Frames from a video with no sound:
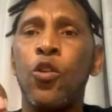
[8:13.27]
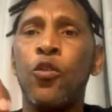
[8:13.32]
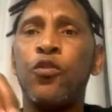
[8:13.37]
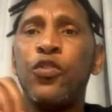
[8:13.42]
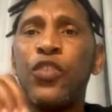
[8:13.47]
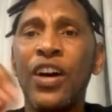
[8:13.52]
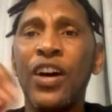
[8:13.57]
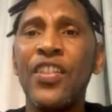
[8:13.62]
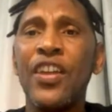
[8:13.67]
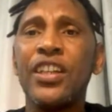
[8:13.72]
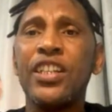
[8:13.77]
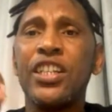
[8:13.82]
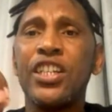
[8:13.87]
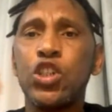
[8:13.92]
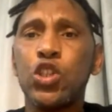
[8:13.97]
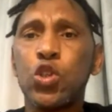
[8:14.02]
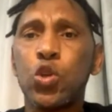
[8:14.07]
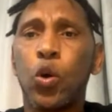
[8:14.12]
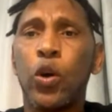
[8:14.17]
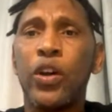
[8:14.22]
further
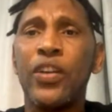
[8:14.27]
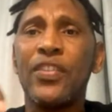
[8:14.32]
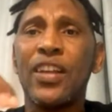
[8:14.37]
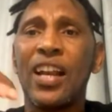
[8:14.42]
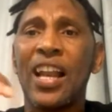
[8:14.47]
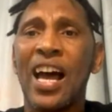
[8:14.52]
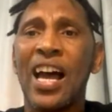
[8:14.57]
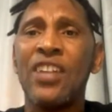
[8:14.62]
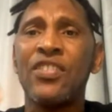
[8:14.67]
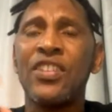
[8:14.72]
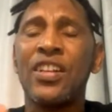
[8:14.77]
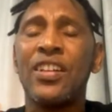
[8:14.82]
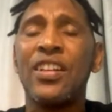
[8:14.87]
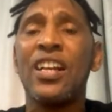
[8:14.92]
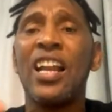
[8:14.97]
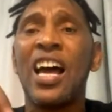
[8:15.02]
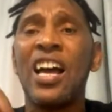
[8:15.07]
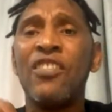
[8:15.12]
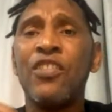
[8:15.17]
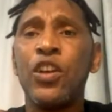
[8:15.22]
destroying the lives and the
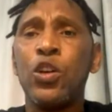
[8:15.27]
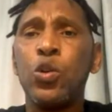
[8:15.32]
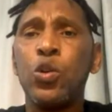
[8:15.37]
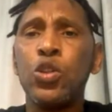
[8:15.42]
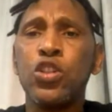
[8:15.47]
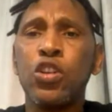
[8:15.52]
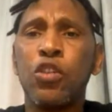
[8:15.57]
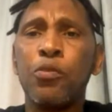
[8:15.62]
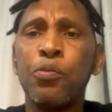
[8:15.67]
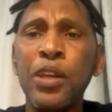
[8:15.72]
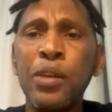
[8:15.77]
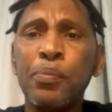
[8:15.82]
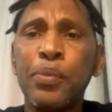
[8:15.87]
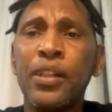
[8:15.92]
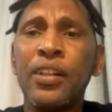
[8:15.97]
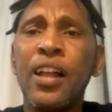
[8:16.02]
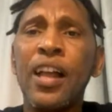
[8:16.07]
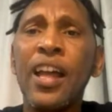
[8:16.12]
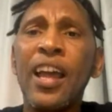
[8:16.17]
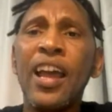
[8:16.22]
livelihoods of
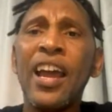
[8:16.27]
people.